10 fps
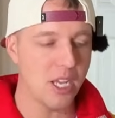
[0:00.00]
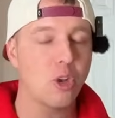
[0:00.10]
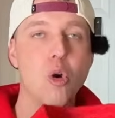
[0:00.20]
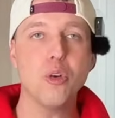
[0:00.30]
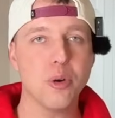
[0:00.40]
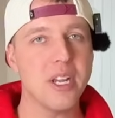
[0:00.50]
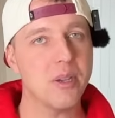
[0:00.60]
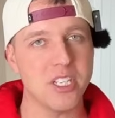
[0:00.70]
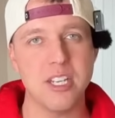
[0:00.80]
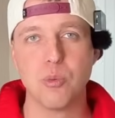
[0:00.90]
Corduroy
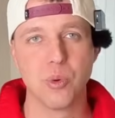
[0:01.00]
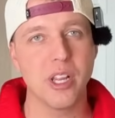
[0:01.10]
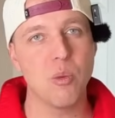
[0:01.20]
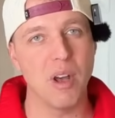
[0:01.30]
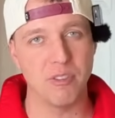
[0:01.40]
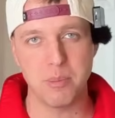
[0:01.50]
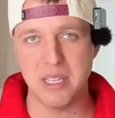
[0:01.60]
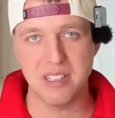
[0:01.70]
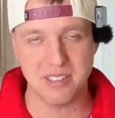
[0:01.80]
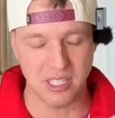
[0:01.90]
did really well for me
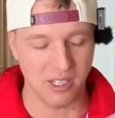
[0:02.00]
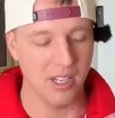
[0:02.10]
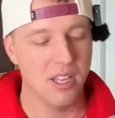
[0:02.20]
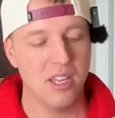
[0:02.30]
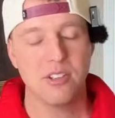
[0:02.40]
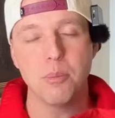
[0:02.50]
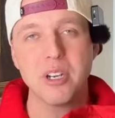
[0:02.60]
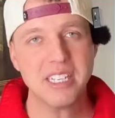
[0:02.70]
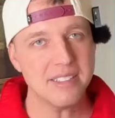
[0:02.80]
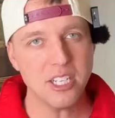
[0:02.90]
this year. So I'm going
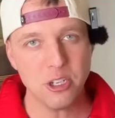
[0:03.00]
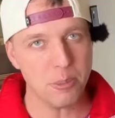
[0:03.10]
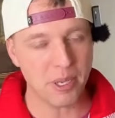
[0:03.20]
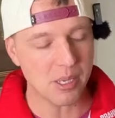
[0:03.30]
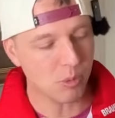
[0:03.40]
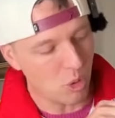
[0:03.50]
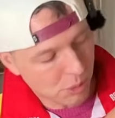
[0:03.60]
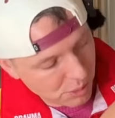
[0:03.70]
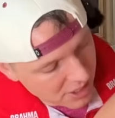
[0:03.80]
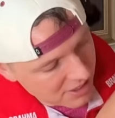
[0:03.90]
to continue to pick up
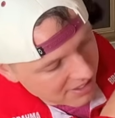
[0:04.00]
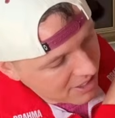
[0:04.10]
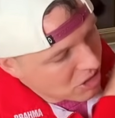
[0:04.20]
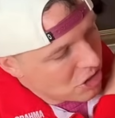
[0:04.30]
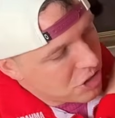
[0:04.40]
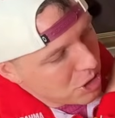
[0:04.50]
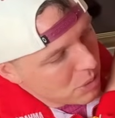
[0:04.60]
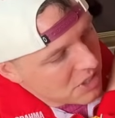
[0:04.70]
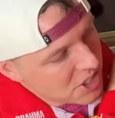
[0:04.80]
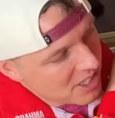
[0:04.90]
Corduroy. This has the
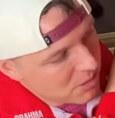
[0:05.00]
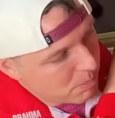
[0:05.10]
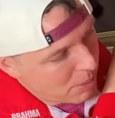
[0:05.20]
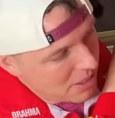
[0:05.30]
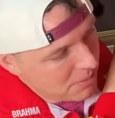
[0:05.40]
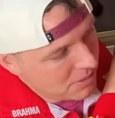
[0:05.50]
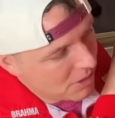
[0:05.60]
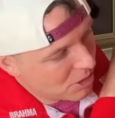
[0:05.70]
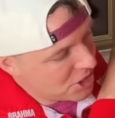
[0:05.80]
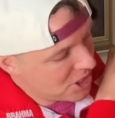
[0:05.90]
two chest button
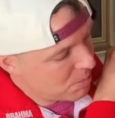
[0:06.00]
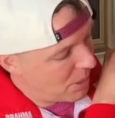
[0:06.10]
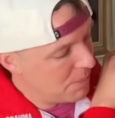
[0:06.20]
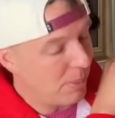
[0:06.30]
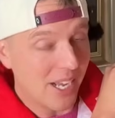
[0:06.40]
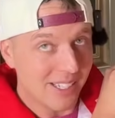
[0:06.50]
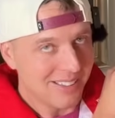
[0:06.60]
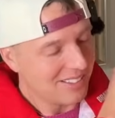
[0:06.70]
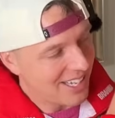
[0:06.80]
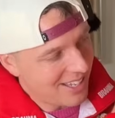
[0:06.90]

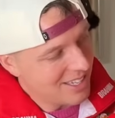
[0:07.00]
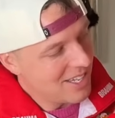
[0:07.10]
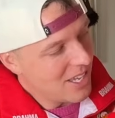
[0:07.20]
pockets. Yeah.